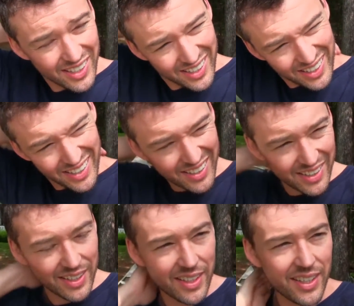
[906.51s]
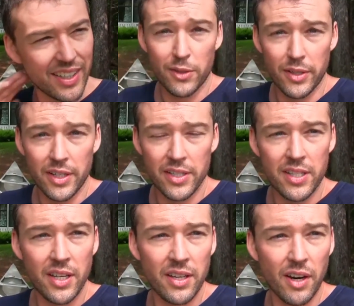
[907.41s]
I need more of it or
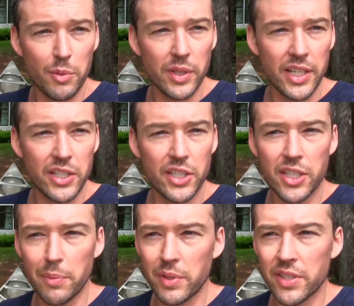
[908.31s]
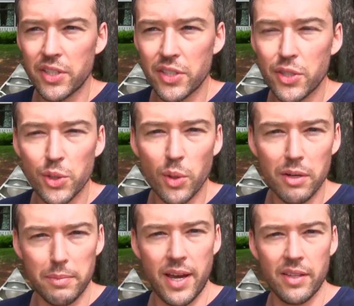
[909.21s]
else our relationship is just too
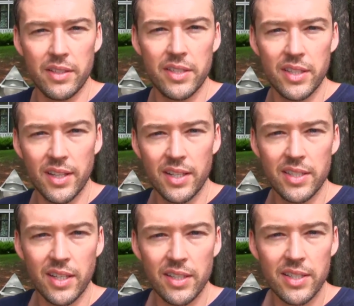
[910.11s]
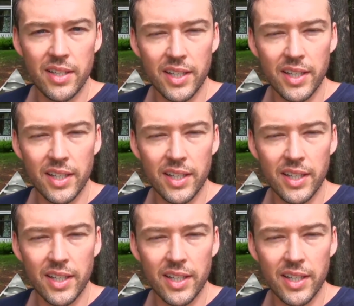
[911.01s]
unbalanced in that sense.